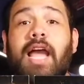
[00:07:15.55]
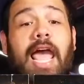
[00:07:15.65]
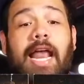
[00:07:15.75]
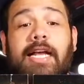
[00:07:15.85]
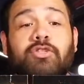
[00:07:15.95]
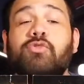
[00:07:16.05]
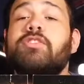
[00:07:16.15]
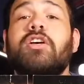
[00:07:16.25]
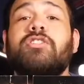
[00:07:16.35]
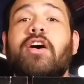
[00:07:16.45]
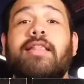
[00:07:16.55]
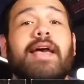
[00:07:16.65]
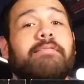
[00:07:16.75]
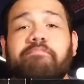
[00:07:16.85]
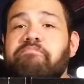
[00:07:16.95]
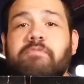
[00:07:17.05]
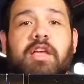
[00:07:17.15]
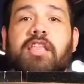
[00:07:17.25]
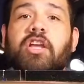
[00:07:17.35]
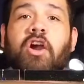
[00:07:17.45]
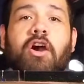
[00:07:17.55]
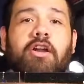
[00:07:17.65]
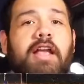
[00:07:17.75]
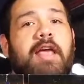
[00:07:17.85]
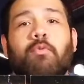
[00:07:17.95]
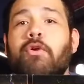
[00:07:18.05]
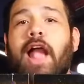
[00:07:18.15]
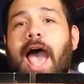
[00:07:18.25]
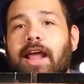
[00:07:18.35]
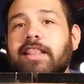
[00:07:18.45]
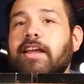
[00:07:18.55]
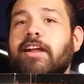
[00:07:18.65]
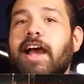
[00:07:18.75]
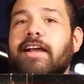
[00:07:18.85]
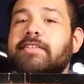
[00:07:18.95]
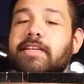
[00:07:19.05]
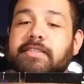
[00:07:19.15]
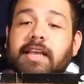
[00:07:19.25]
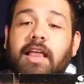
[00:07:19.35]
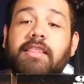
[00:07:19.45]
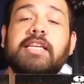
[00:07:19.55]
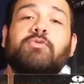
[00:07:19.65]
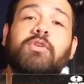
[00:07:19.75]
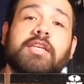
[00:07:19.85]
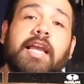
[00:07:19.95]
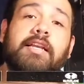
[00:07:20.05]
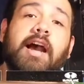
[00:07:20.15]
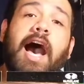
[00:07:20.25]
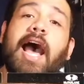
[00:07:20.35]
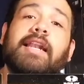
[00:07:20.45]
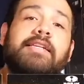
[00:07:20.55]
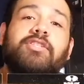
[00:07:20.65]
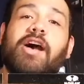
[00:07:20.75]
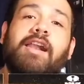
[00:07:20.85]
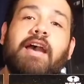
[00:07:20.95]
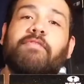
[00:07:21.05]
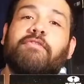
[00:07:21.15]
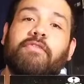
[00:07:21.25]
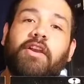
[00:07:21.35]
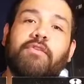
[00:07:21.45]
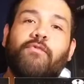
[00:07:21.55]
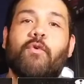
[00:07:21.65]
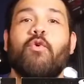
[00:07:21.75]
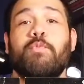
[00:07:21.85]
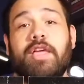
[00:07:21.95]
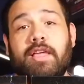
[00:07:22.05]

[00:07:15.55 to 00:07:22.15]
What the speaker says: And as soon as I saw that in the cart, and we were out of there, guys, because this was a highly sought after figure for me.